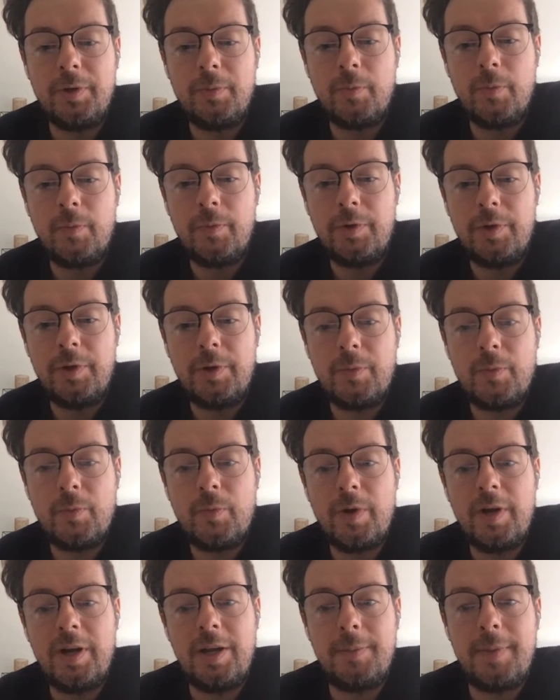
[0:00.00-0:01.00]
you
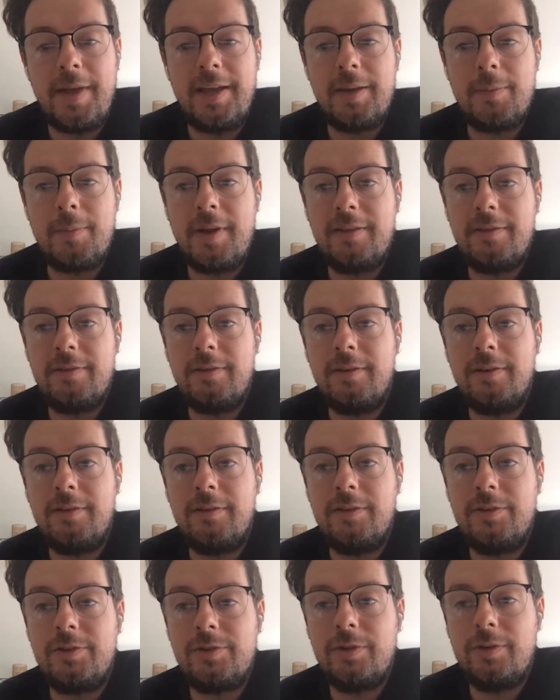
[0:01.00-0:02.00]
can really make a better
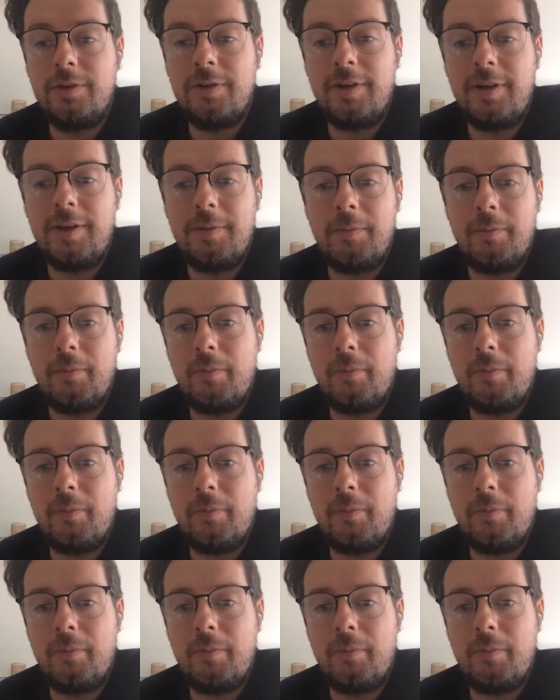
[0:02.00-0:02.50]
decision.